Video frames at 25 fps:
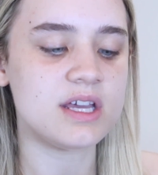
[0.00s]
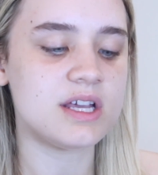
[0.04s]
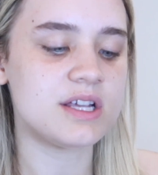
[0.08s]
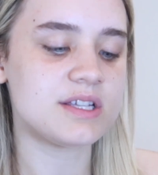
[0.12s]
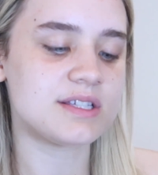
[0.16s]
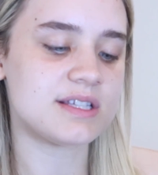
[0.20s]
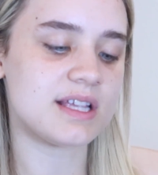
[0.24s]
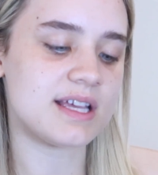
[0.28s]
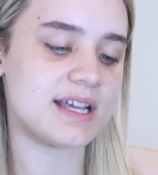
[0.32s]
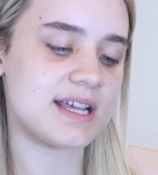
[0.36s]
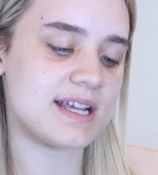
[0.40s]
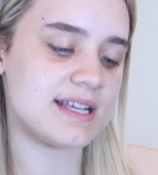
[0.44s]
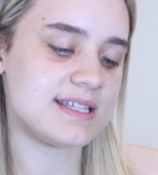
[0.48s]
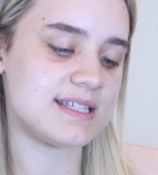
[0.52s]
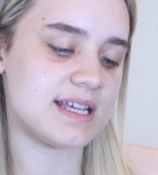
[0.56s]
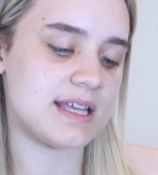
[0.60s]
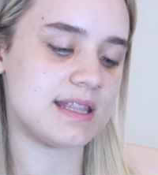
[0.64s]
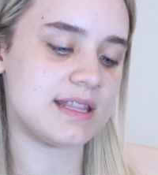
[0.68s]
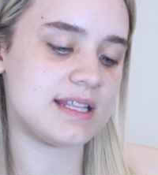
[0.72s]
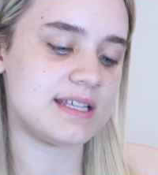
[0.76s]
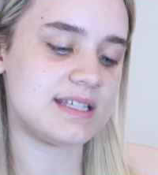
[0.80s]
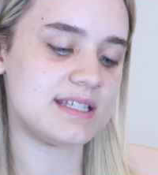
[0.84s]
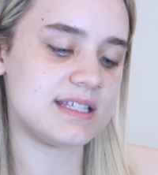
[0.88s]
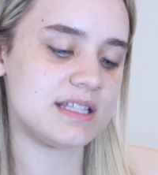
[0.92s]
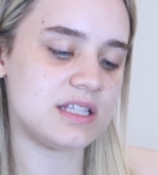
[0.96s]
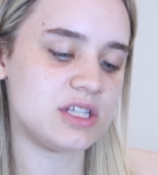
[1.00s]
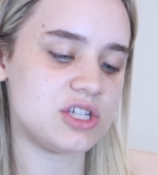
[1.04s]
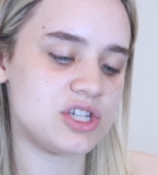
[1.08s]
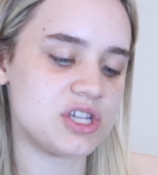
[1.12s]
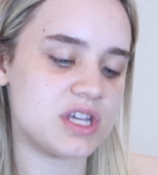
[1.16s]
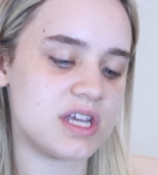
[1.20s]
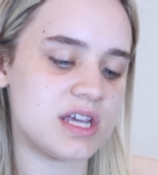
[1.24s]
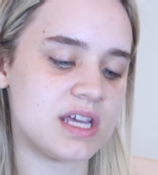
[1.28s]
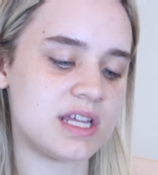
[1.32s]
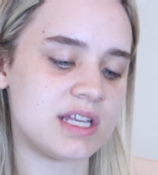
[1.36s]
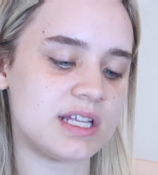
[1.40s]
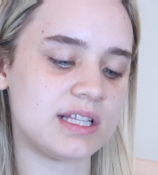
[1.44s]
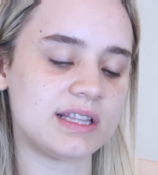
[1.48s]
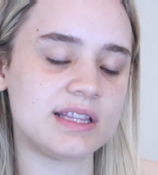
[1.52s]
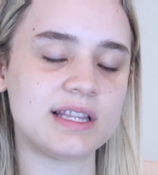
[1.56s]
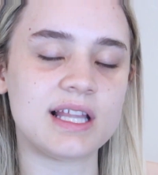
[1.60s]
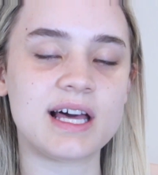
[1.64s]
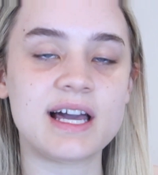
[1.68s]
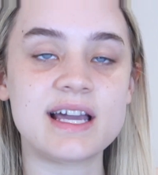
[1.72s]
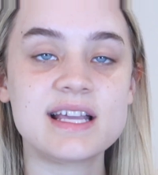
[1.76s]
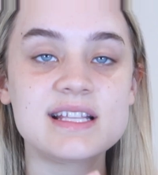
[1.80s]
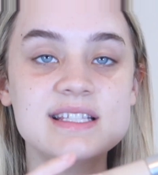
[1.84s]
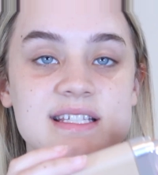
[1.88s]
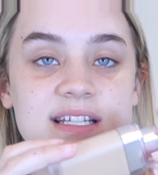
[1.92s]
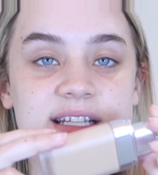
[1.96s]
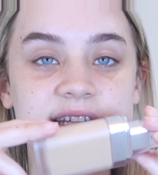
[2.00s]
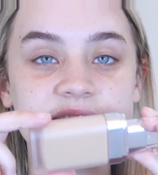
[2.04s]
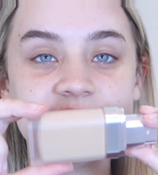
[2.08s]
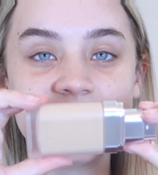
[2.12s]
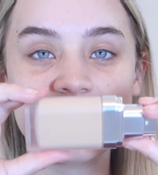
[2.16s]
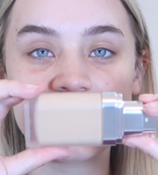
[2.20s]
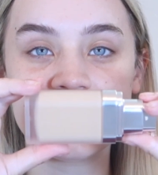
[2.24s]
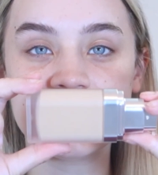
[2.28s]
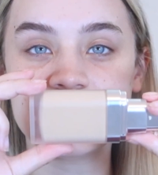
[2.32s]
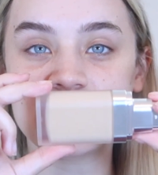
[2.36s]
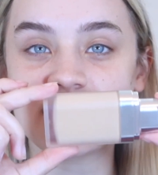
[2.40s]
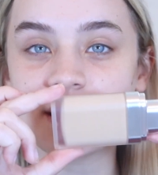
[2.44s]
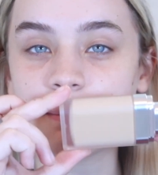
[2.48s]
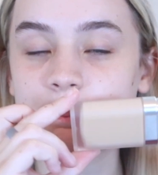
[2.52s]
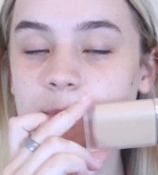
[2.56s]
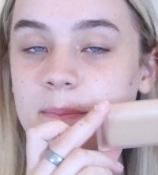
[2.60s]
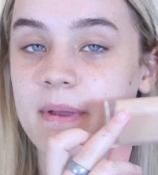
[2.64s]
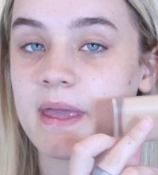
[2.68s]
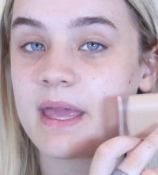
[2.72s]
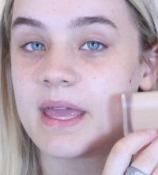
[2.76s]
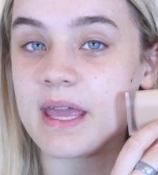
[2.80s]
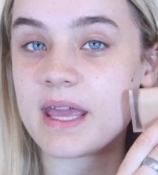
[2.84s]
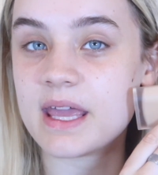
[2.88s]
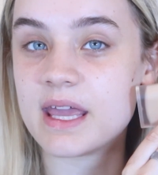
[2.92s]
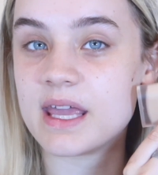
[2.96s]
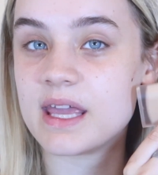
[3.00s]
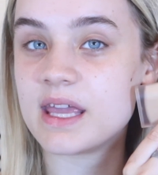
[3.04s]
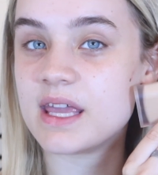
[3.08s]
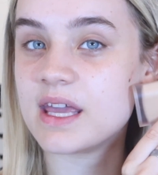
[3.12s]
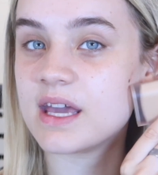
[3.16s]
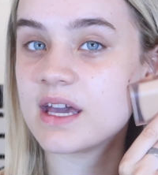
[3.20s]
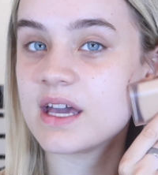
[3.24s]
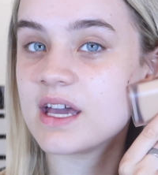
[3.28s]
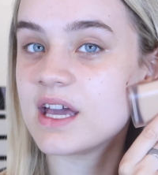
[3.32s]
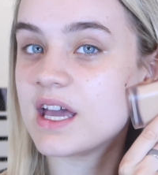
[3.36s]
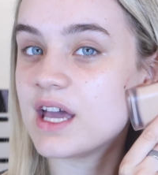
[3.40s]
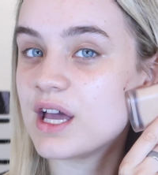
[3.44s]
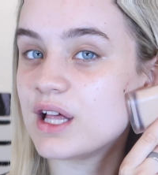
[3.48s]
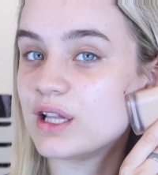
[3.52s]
So like I said, this is in the shade Light 9P.